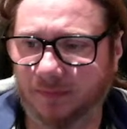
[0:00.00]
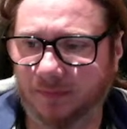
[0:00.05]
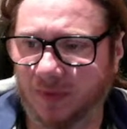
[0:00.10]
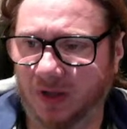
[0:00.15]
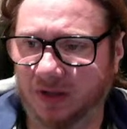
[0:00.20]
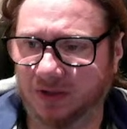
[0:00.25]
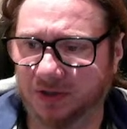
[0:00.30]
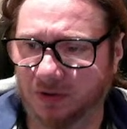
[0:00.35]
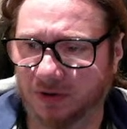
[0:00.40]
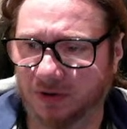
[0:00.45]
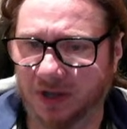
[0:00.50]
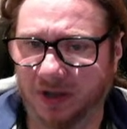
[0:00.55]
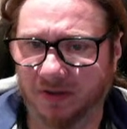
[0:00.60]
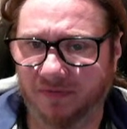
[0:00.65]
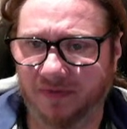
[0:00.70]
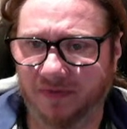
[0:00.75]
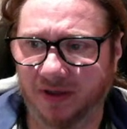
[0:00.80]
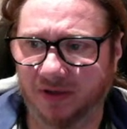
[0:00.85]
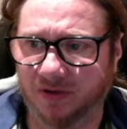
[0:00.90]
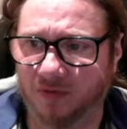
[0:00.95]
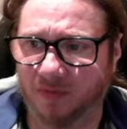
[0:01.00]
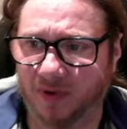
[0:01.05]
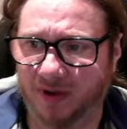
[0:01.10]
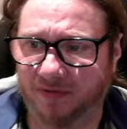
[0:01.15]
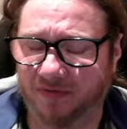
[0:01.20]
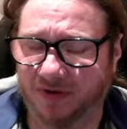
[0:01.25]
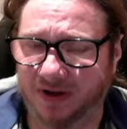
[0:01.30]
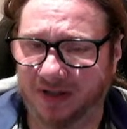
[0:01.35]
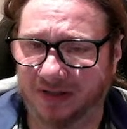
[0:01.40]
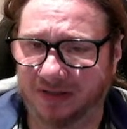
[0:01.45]
So, again, thank you, my
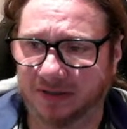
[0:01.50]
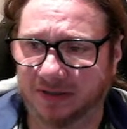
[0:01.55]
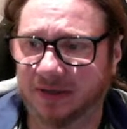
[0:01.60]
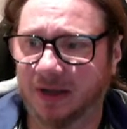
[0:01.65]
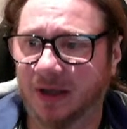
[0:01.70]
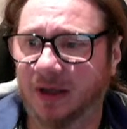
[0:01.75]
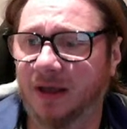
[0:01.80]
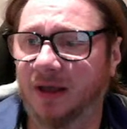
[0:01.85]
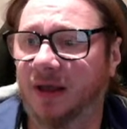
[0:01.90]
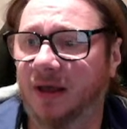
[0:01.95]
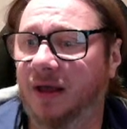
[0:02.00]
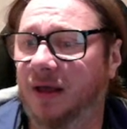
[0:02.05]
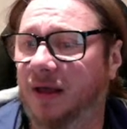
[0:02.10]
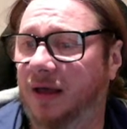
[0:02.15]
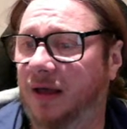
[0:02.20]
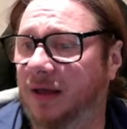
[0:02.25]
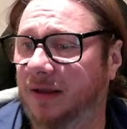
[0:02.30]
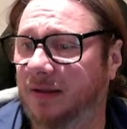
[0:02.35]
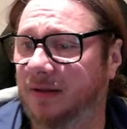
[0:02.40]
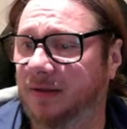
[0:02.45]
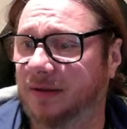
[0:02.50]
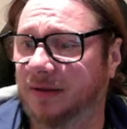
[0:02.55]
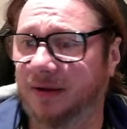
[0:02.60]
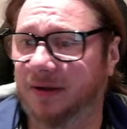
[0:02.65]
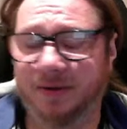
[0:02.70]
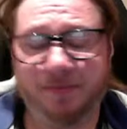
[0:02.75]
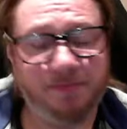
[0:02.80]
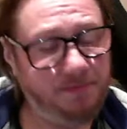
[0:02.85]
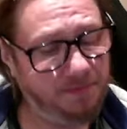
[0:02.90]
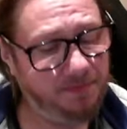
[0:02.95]
friends. And
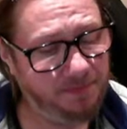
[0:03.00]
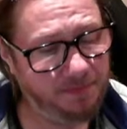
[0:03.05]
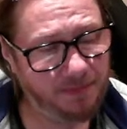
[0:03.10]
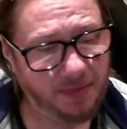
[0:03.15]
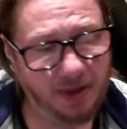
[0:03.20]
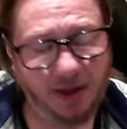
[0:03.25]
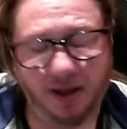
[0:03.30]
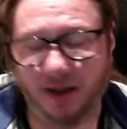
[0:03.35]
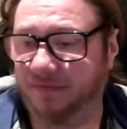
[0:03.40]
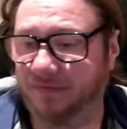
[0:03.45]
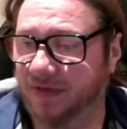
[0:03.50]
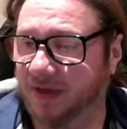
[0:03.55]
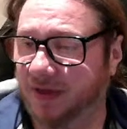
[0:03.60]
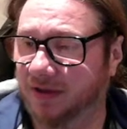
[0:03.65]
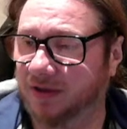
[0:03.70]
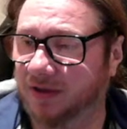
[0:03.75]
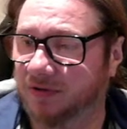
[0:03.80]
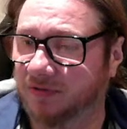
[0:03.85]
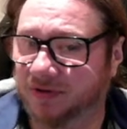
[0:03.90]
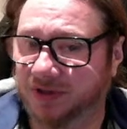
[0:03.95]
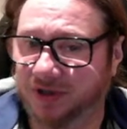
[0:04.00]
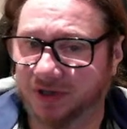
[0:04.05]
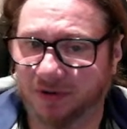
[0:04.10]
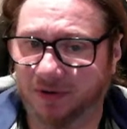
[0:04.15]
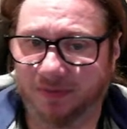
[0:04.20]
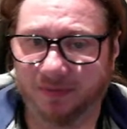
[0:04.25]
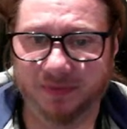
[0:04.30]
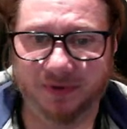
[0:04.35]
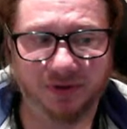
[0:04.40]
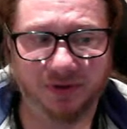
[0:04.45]
um, I thank you too.
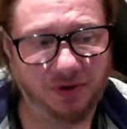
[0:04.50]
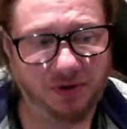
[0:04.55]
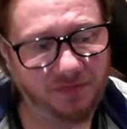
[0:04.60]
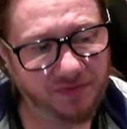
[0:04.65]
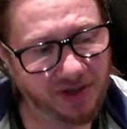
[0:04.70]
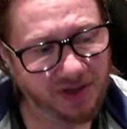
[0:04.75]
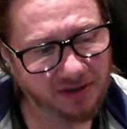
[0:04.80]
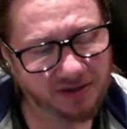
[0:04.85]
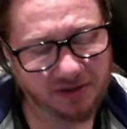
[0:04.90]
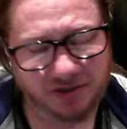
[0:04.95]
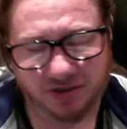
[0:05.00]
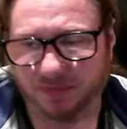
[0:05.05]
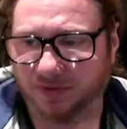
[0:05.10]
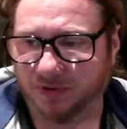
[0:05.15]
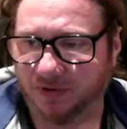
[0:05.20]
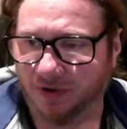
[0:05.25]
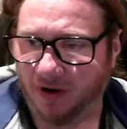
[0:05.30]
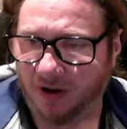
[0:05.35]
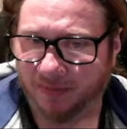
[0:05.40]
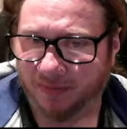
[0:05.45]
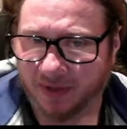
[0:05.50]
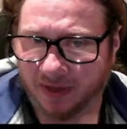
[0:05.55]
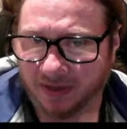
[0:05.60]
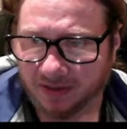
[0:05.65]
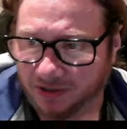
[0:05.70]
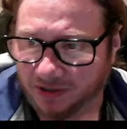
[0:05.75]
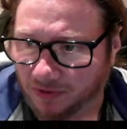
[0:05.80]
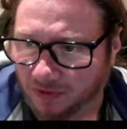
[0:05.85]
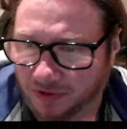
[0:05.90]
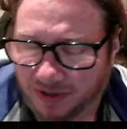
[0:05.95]
Don't forget to subscribe then
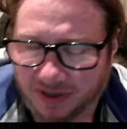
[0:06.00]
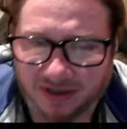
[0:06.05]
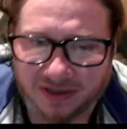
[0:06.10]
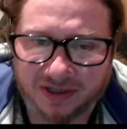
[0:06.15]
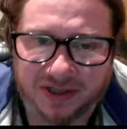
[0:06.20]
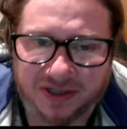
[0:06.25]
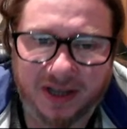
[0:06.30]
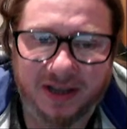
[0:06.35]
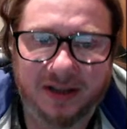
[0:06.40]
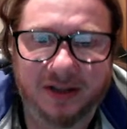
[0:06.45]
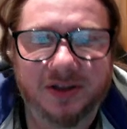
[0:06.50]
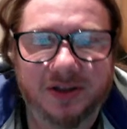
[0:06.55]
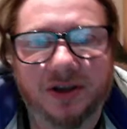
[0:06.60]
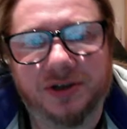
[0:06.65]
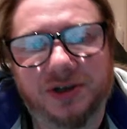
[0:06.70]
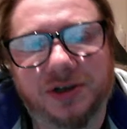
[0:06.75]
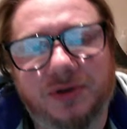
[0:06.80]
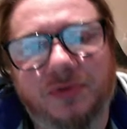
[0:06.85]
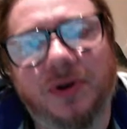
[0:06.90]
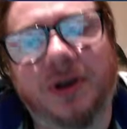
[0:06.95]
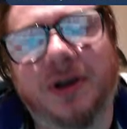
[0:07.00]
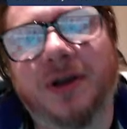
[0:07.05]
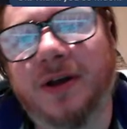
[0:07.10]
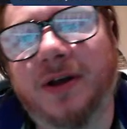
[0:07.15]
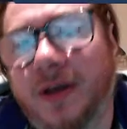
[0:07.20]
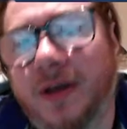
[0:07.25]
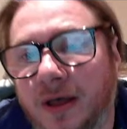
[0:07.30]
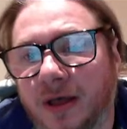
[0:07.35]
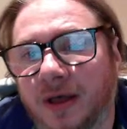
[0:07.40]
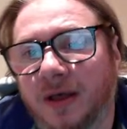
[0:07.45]
so we can stay in touch quicker
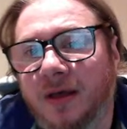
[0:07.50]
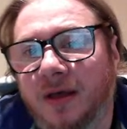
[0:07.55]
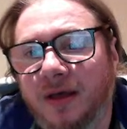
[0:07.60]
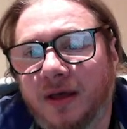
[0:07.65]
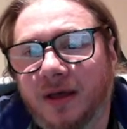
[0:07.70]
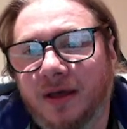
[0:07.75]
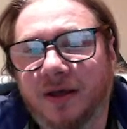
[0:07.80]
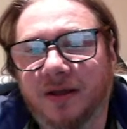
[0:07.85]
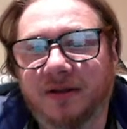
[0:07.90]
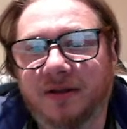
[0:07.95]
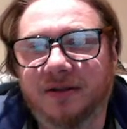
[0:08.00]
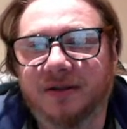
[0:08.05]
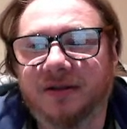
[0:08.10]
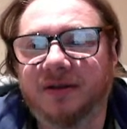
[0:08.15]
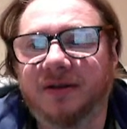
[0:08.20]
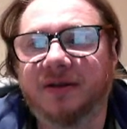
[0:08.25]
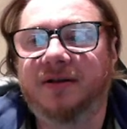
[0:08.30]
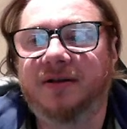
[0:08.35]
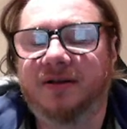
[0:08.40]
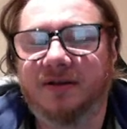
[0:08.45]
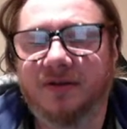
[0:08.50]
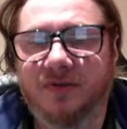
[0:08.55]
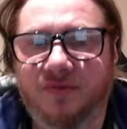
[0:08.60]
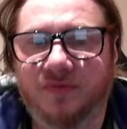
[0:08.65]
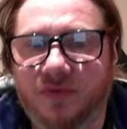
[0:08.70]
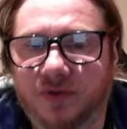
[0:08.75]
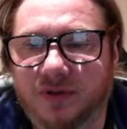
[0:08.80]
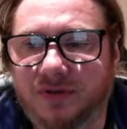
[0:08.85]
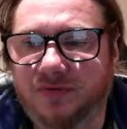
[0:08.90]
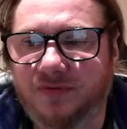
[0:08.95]
and uh,
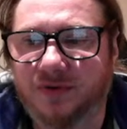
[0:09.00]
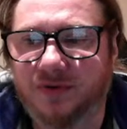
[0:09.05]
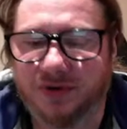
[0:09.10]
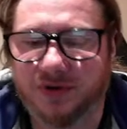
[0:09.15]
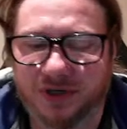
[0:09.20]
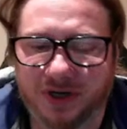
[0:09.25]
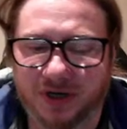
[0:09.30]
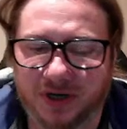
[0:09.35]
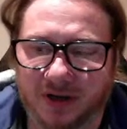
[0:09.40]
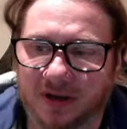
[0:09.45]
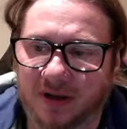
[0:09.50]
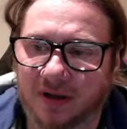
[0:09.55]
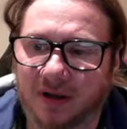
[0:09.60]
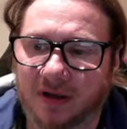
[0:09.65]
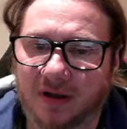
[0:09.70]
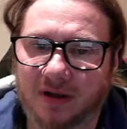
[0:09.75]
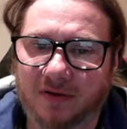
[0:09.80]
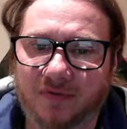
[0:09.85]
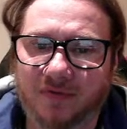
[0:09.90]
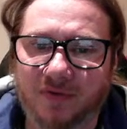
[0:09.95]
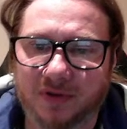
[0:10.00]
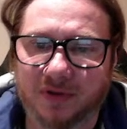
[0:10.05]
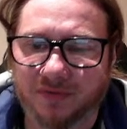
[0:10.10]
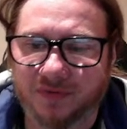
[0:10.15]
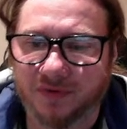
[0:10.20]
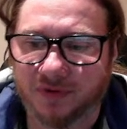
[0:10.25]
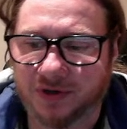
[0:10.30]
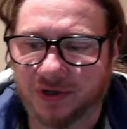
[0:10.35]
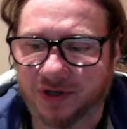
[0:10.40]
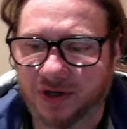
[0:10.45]
for the future for the
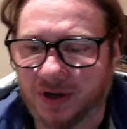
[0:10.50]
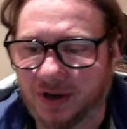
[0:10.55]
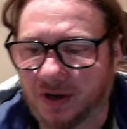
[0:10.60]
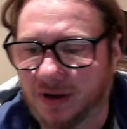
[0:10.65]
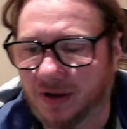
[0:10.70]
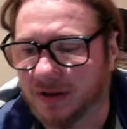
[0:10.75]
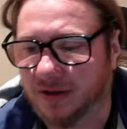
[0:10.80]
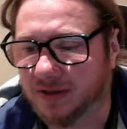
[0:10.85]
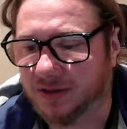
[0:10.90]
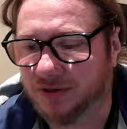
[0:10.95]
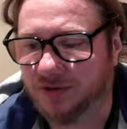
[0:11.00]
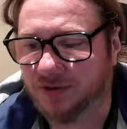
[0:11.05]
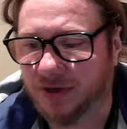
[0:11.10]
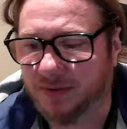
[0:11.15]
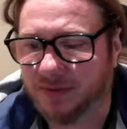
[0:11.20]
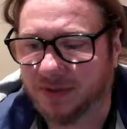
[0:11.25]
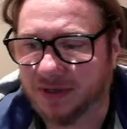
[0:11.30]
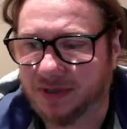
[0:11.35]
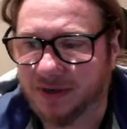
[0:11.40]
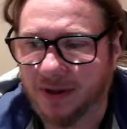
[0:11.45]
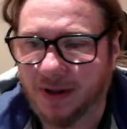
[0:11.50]
future streams